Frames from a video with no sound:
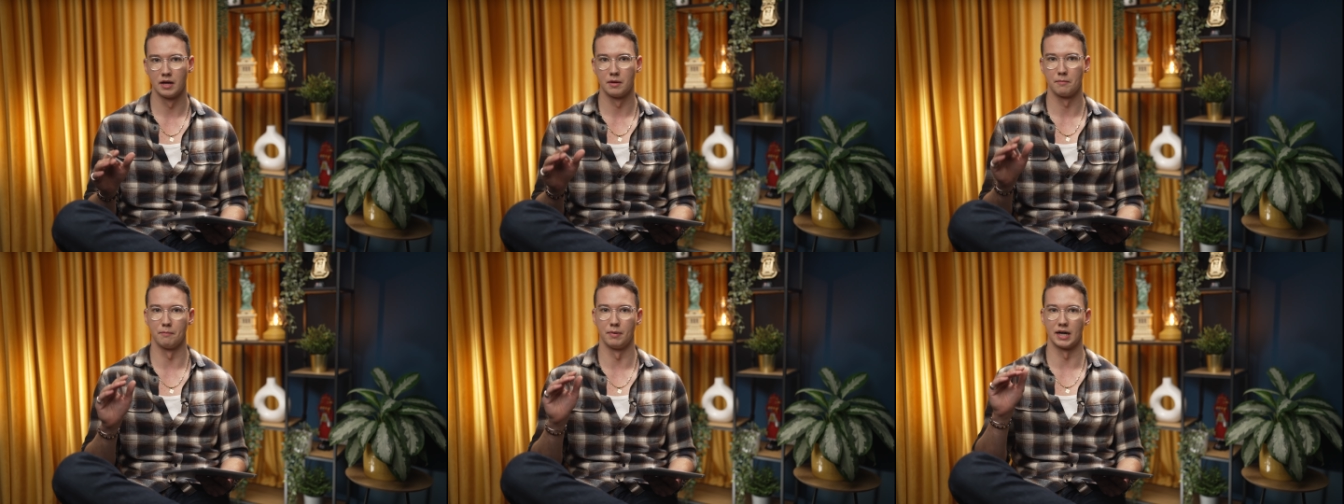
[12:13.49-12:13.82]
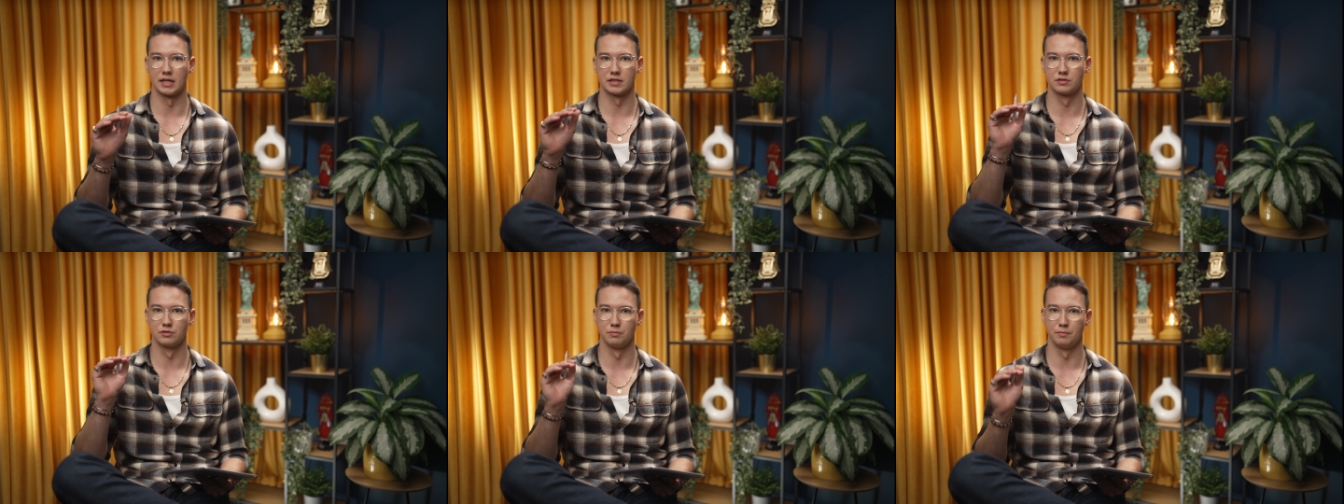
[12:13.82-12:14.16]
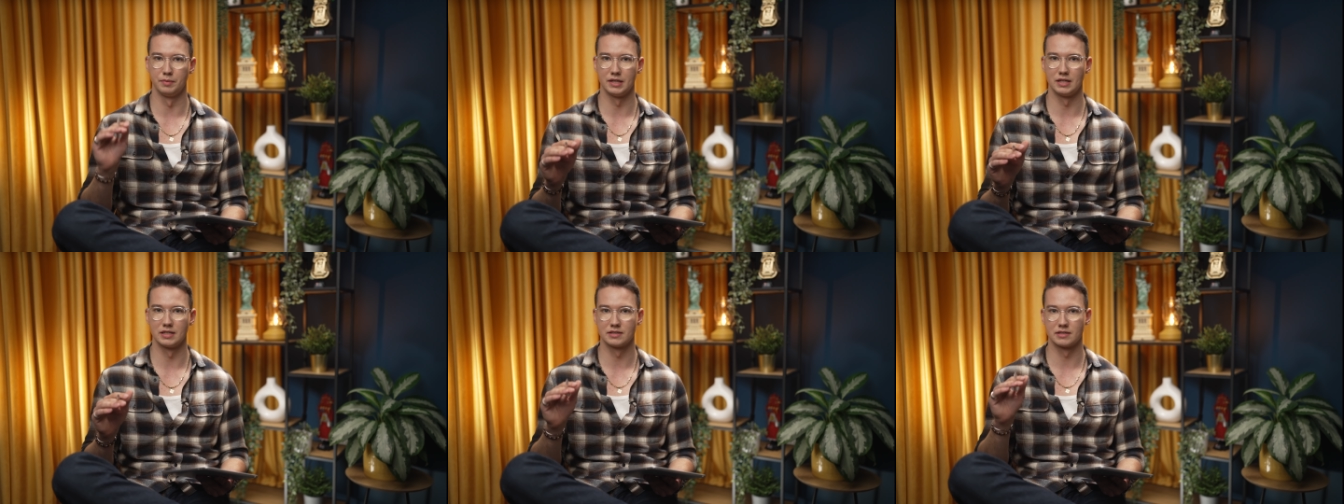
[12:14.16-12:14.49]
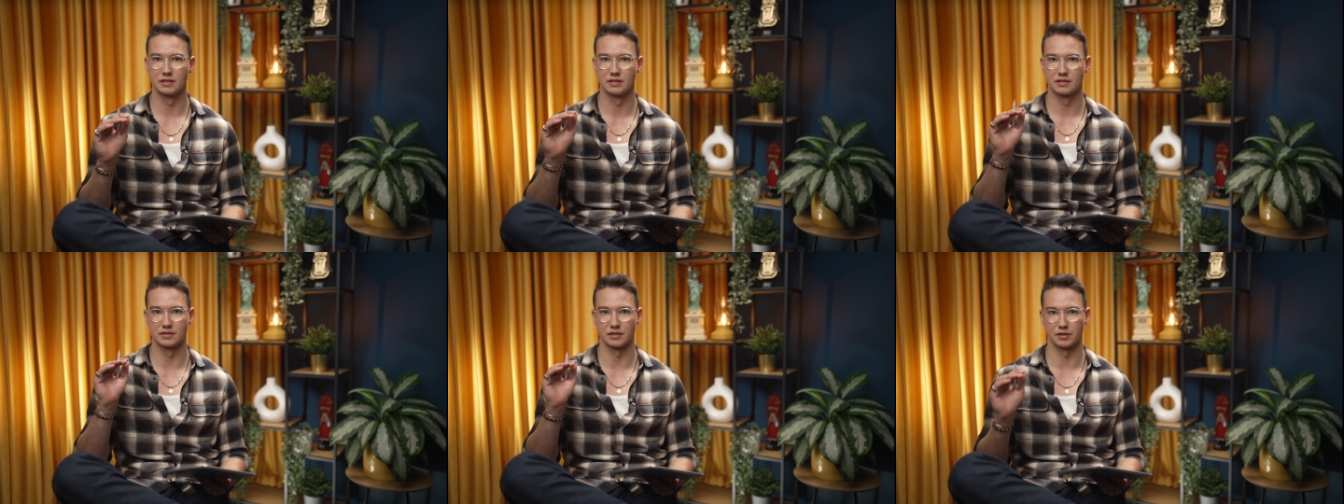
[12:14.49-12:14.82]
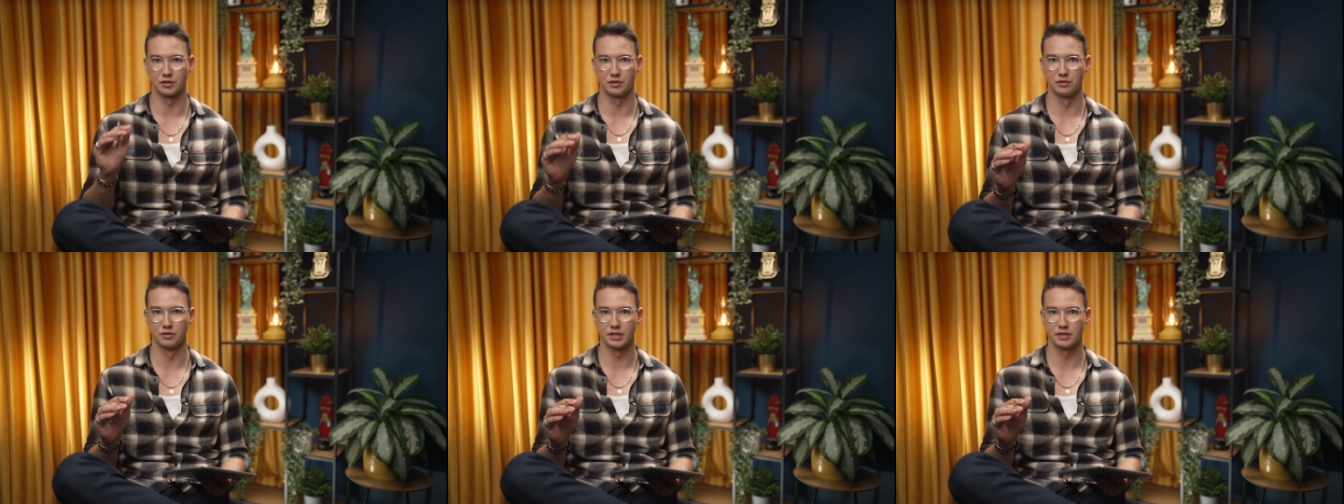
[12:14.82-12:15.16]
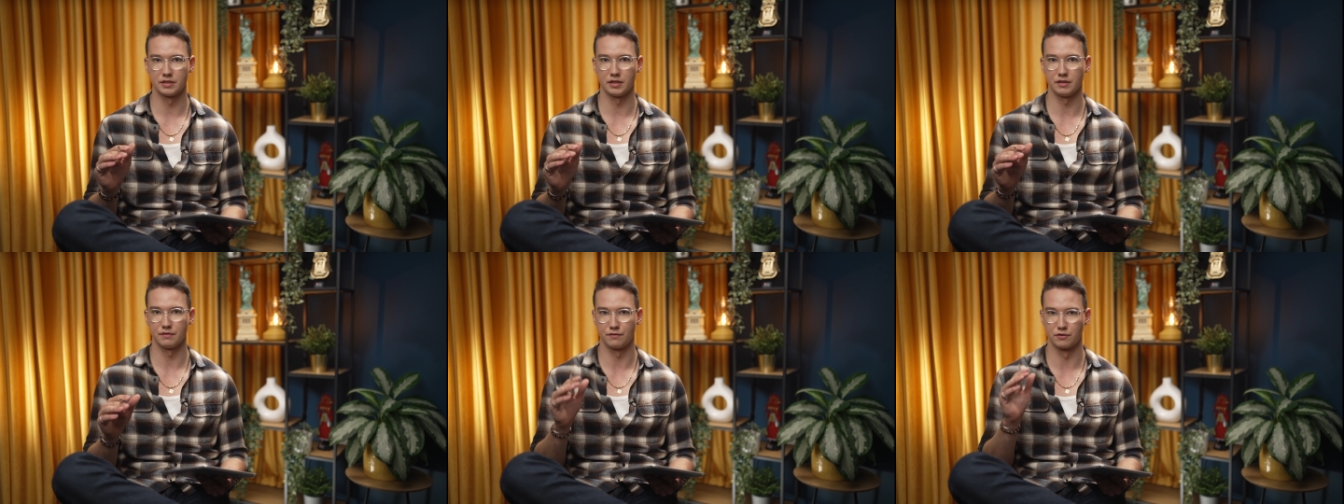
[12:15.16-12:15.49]
but to build
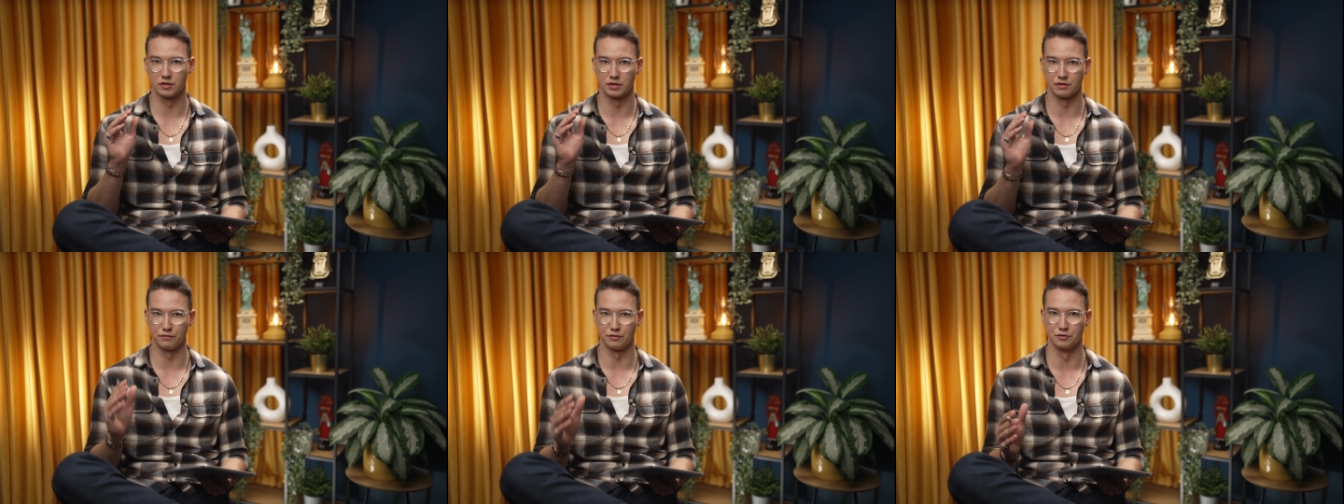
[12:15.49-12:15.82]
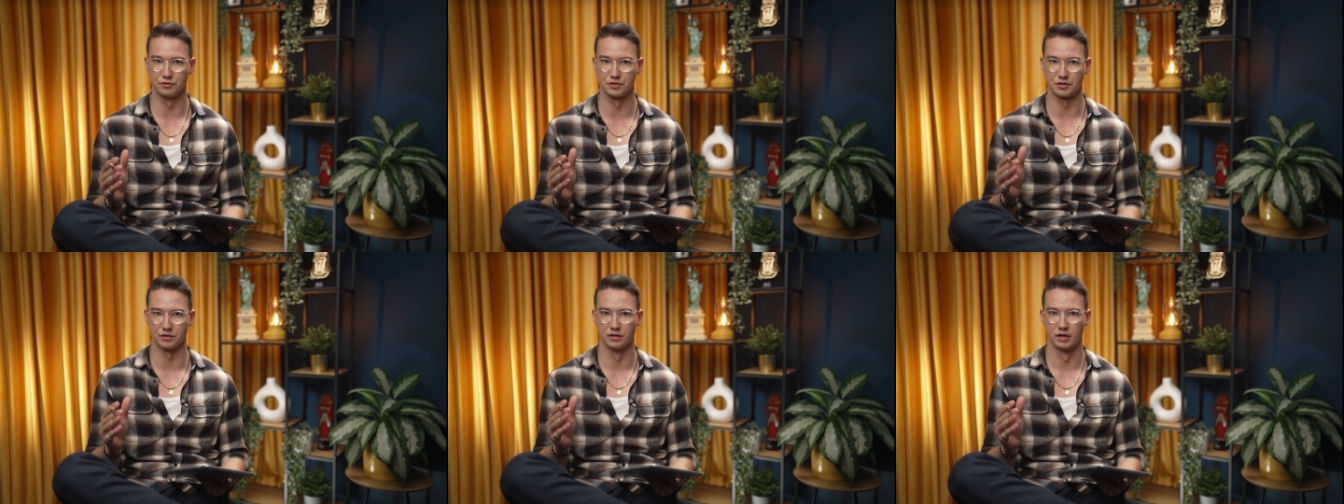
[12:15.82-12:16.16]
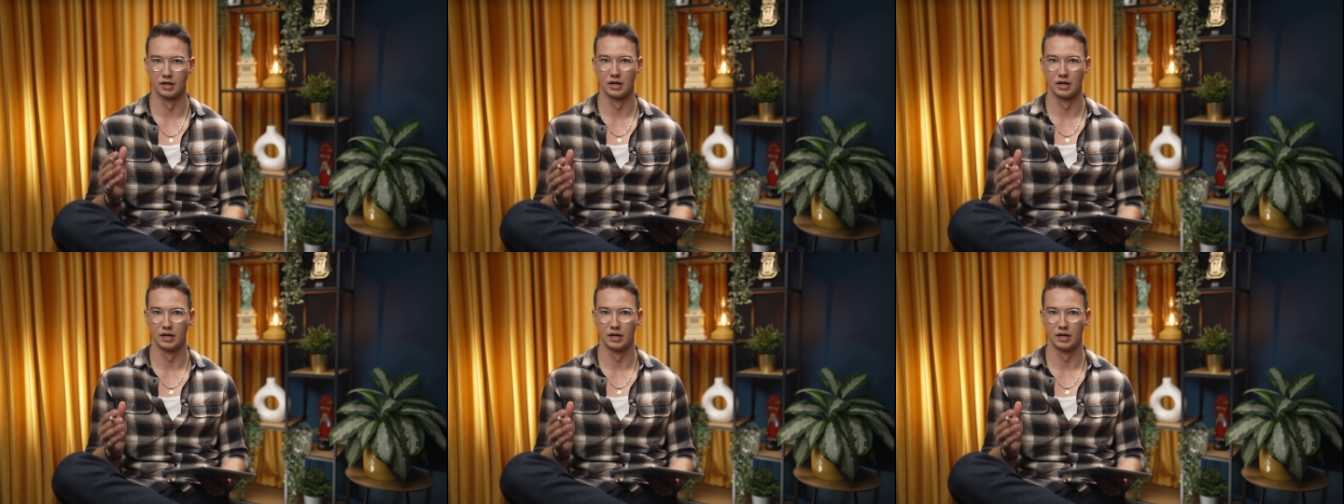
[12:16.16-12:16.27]
security for the future.